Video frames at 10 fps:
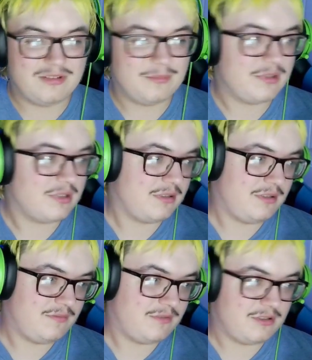But yeah,
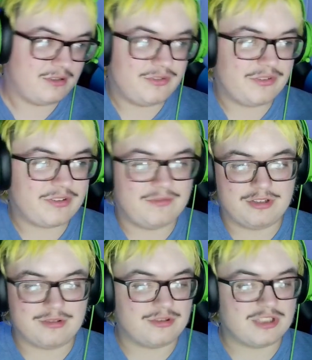I figured I'll just give it
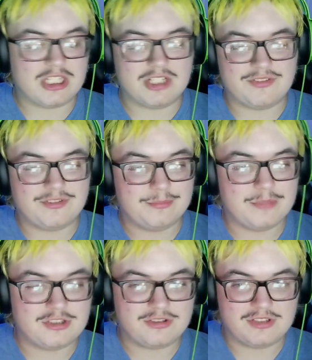another chance.
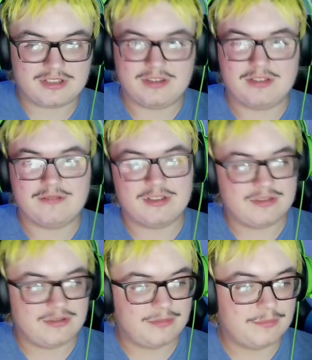Make sure to check out the
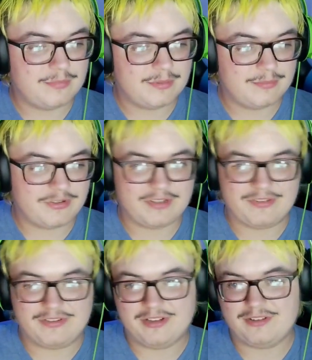original, but besides
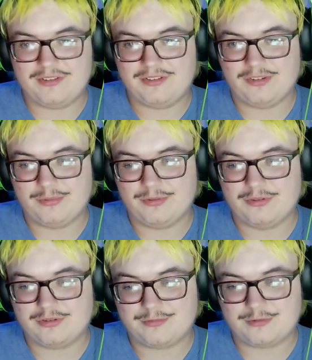that, at least this one's a
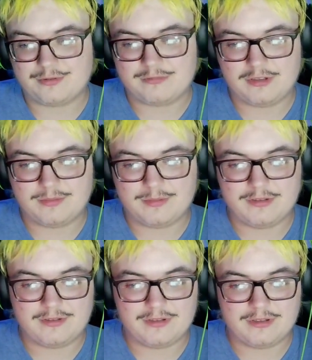shorter one compared
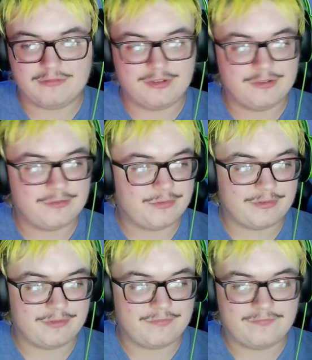to the other one. This one's
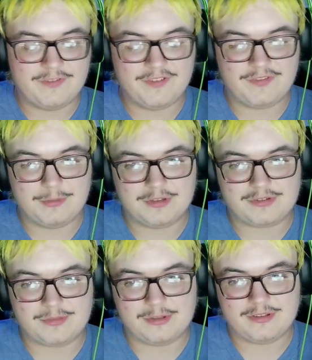only 15 minutes
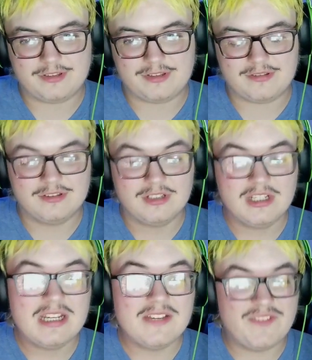compared to like the
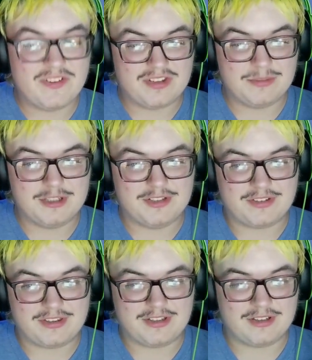50 minutes
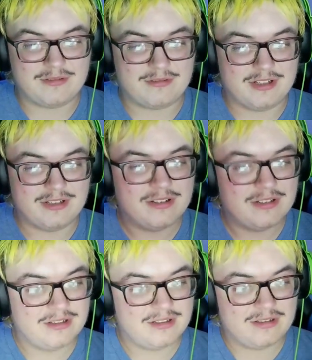like the other one.
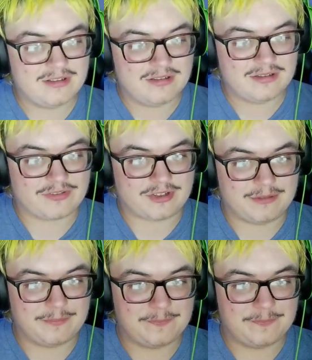Let's go.